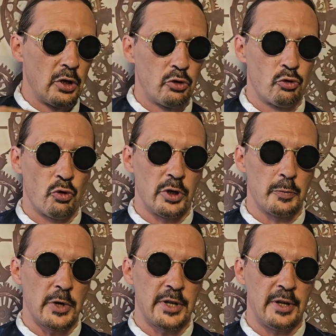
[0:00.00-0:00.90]
drawing the
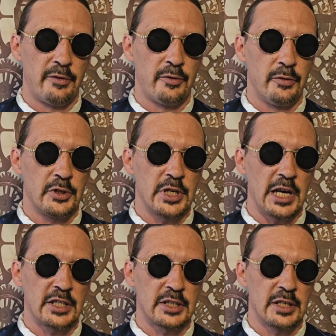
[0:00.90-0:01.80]
breath in through the
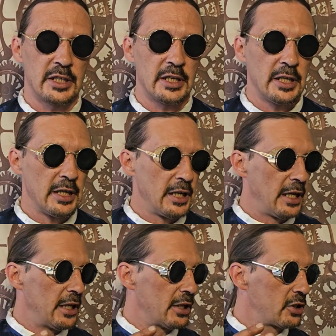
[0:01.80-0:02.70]
chest
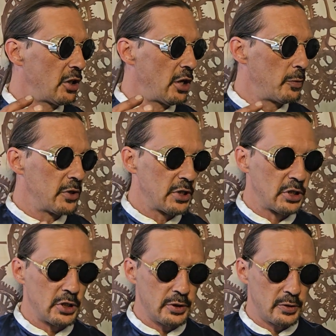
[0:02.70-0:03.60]
in a turned position,